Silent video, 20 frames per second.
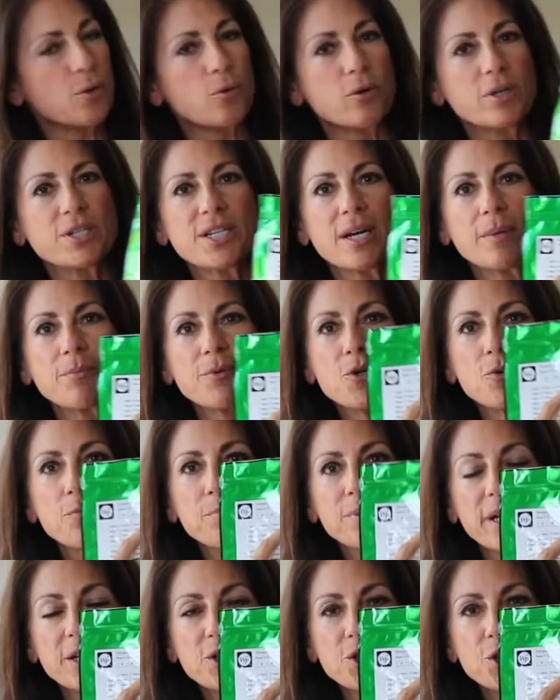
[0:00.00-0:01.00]
or
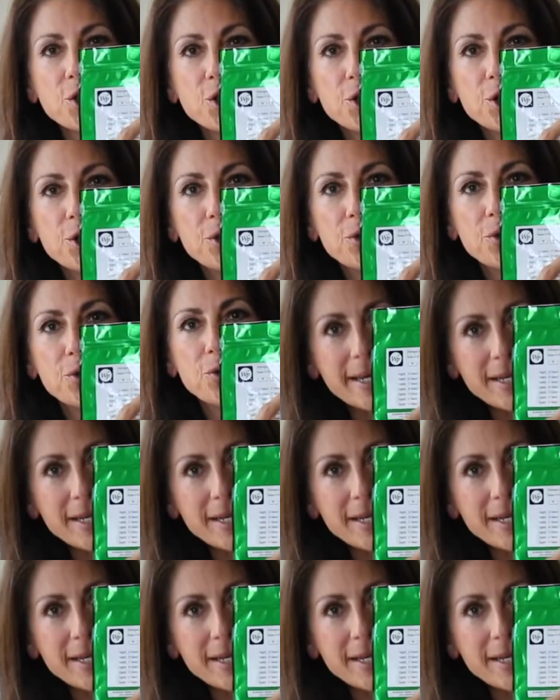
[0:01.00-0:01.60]
W+2,